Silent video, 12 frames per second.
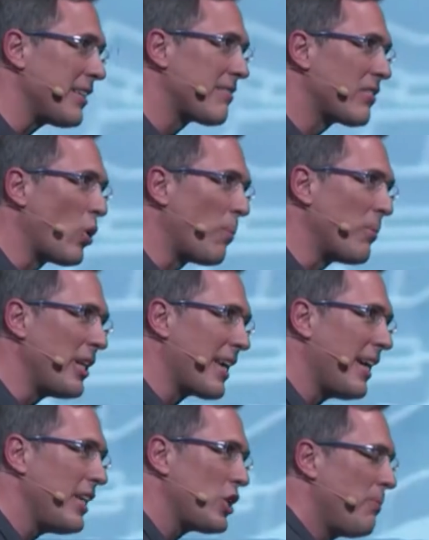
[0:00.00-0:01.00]
the
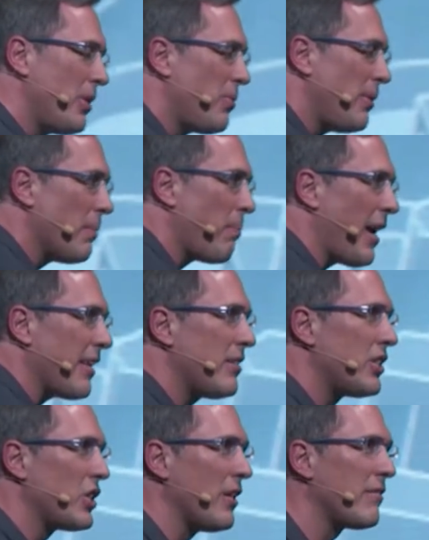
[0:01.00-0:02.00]
communication between the
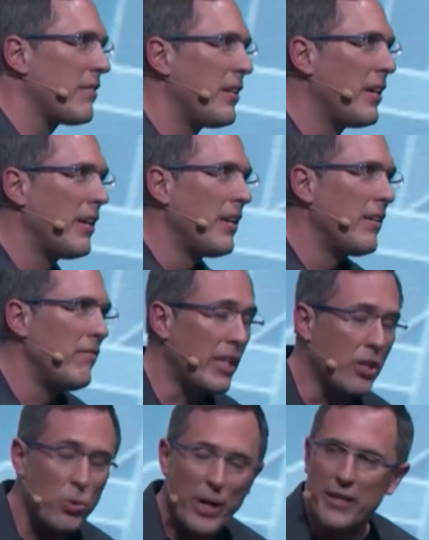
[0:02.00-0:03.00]
passengers, we
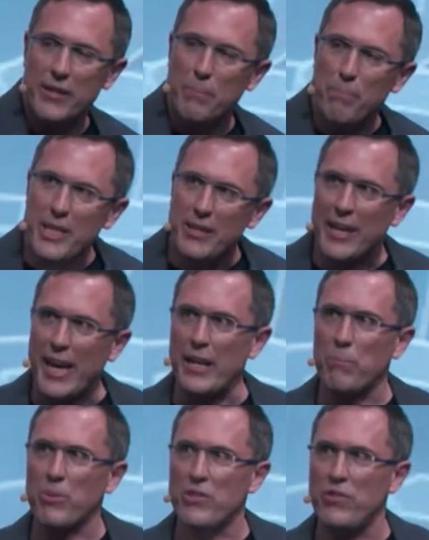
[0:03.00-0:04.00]
created a meeting
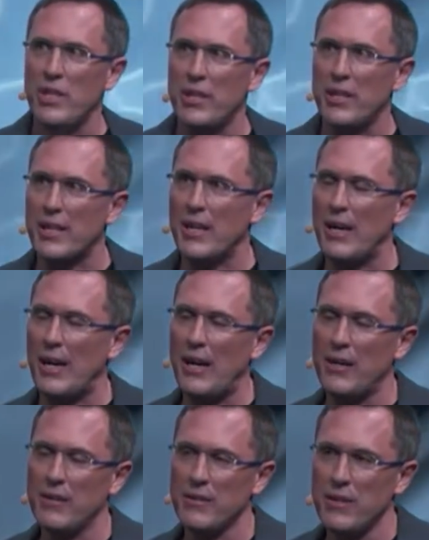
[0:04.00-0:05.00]
atmosphere in the
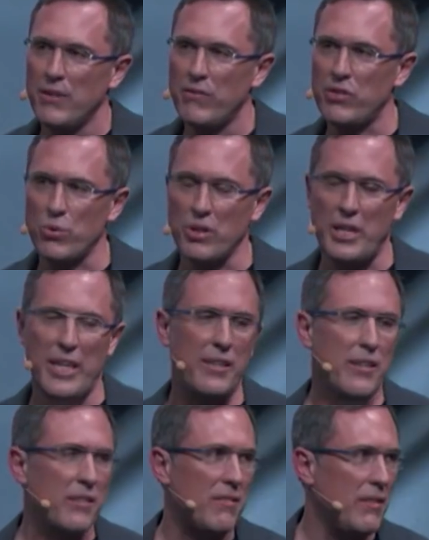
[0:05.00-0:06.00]
car with
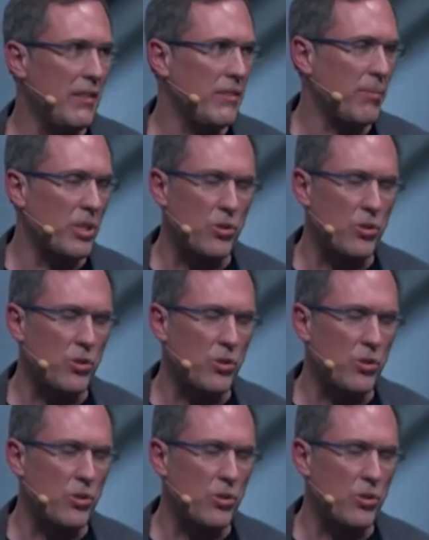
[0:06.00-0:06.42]
rotating seats, which